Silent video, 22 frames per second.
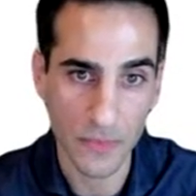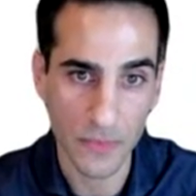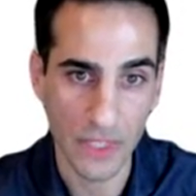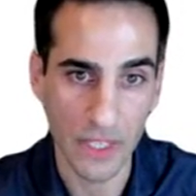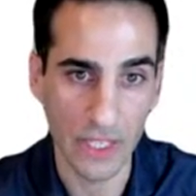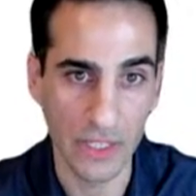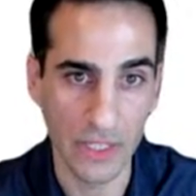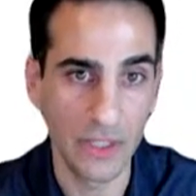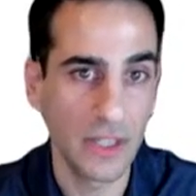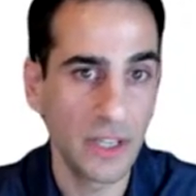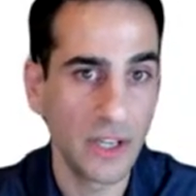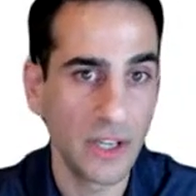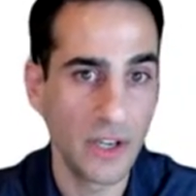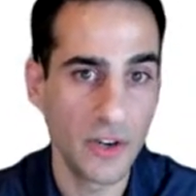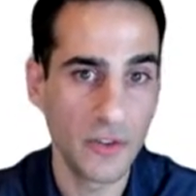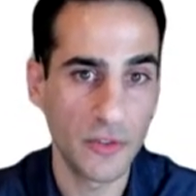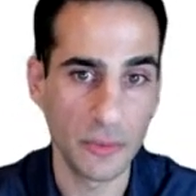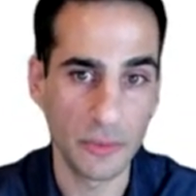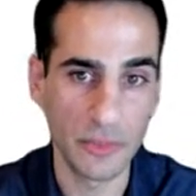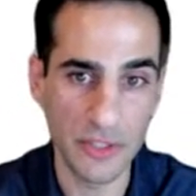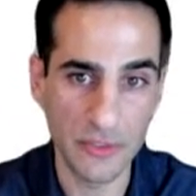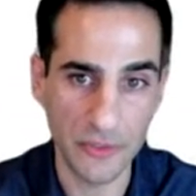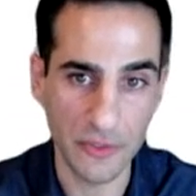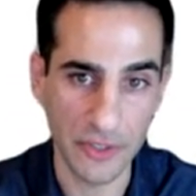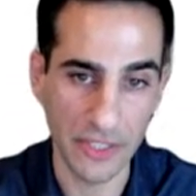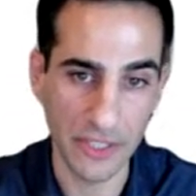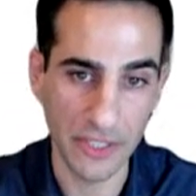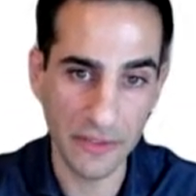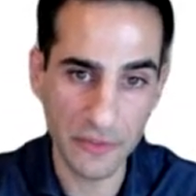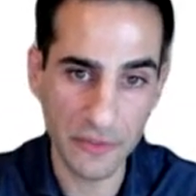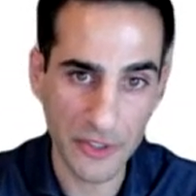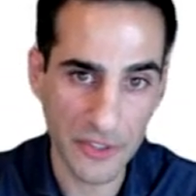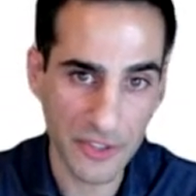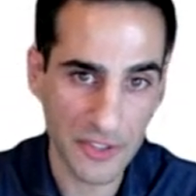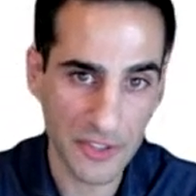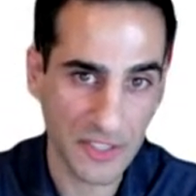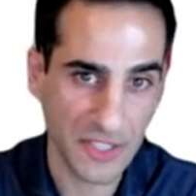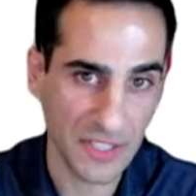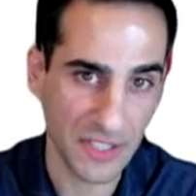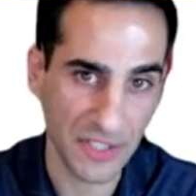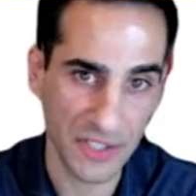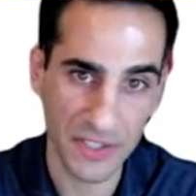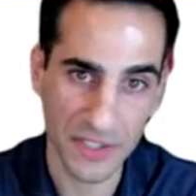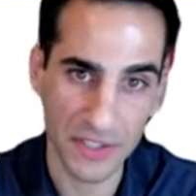And from different
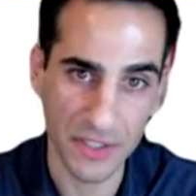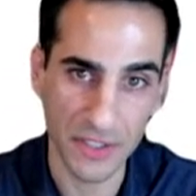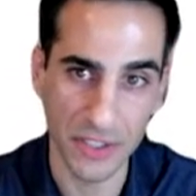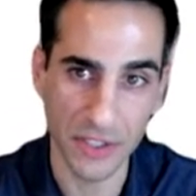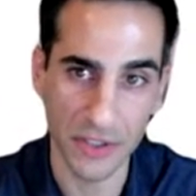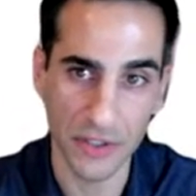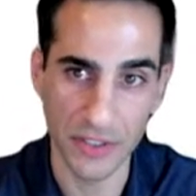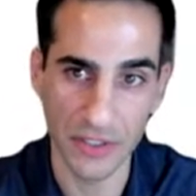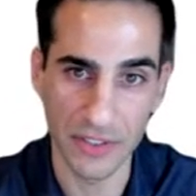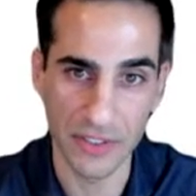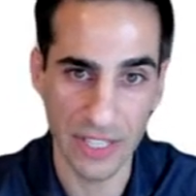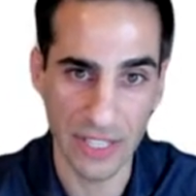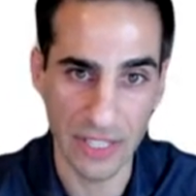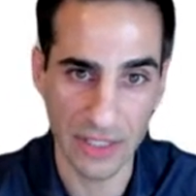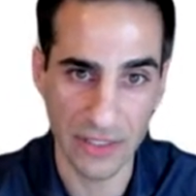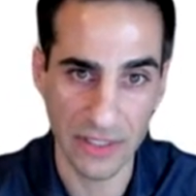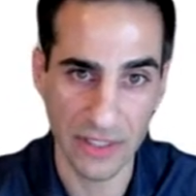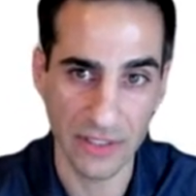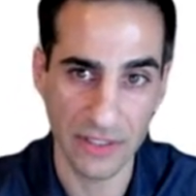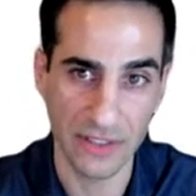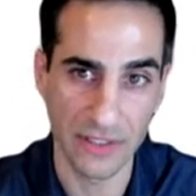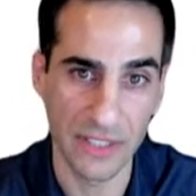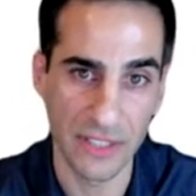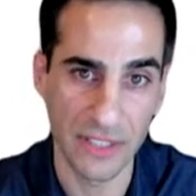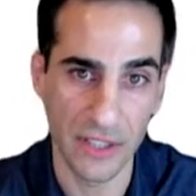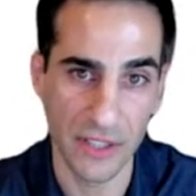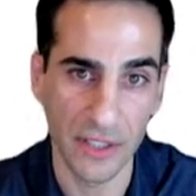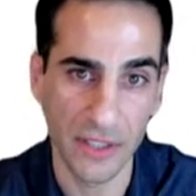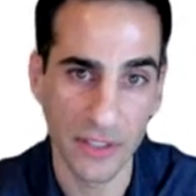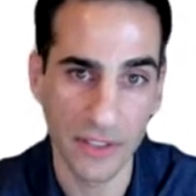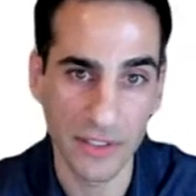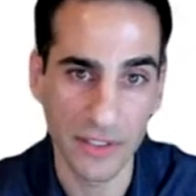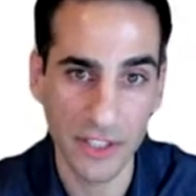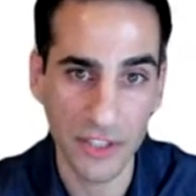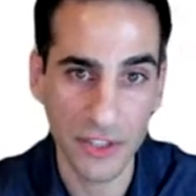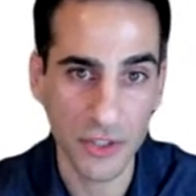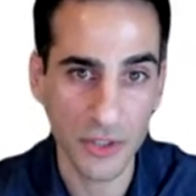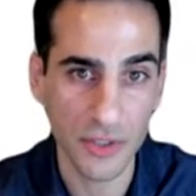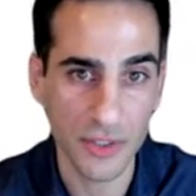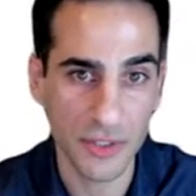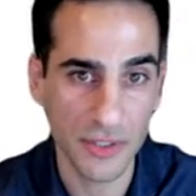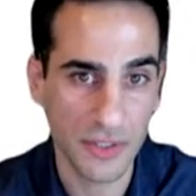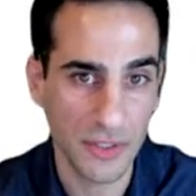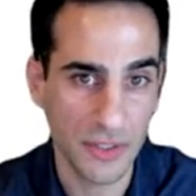inferences, you could tell that there
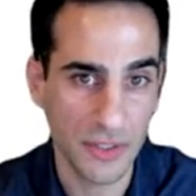should